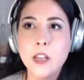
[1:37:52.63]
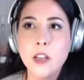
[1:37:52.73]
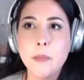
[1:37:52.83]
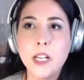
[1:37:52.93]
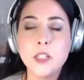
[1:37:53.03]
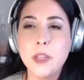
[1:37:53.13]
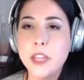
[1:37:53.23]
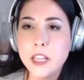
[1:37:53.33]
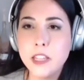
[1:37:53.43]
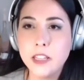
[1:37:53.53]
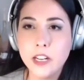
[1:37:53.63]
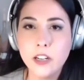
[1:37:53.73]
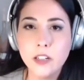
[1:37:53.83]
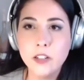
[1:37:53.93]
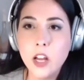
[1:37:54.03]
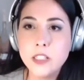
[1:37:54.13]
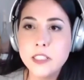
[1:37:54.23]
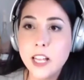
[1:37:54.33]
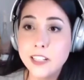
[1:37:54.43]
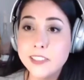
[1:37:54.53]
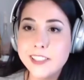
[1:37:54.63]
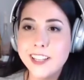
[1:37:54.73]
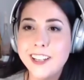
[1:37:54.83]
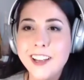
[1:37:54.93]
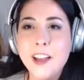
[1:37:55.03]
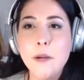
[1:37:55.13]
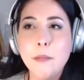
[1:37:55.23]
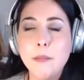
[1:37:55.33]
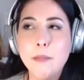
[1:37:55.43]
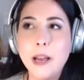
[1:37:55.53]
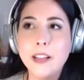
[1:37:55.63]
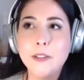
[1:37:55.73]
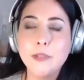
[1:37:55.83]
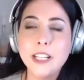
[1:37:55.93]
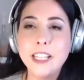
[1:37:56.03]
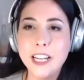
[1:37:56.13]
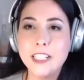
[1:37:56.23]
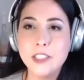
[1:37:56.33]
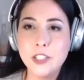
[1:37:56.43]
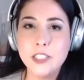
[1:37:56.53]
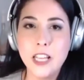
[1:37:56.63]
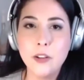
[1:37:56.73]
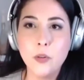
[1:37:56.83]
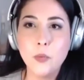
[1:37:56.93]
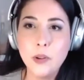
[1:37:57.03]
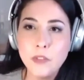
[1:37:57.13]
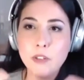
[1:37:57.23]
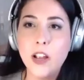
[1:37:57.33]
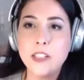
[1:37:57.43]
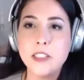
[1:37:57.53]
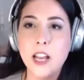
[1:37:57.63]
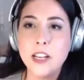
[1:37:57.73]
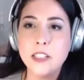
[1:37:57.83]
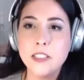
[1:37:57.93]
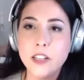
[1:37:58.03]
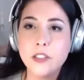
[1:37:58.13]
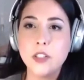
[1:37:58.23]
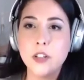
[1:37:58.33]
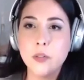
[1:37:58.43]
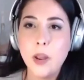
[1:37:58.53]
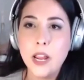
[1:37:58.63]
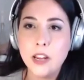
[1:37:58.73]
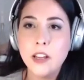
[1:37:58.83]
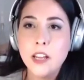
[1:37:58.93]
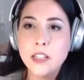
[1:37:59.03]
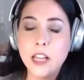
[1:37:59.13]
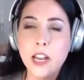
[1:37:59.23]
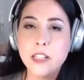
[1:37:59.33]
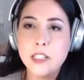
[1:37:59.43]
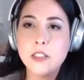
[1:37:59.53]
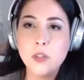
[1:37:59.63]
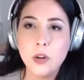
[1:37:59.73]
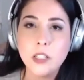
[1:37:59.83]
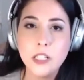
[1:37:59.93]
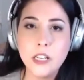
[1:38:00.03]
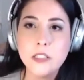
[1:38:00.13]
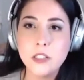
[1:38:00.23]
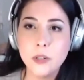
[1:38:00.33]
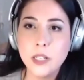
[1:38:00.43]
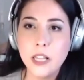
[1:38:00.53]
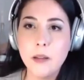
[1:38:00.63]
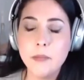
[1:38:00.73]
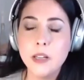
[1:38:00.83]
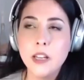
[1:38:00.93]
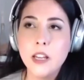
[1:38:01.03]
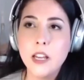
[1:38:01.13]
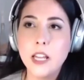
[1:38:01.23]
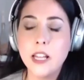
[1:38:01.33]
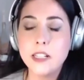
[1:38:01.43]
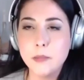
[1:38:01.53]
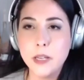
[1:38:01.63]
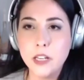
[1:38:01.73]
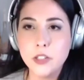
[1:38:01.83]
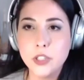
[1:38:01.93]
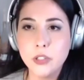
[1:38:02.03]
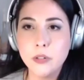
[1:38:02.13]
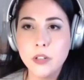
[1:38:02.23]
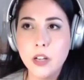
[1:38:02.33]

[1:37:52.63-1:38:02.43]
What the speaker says: because we think that they're nonsense, but really it's just that we've defined science in a certain way that has historically excluded them, and that's a big issue.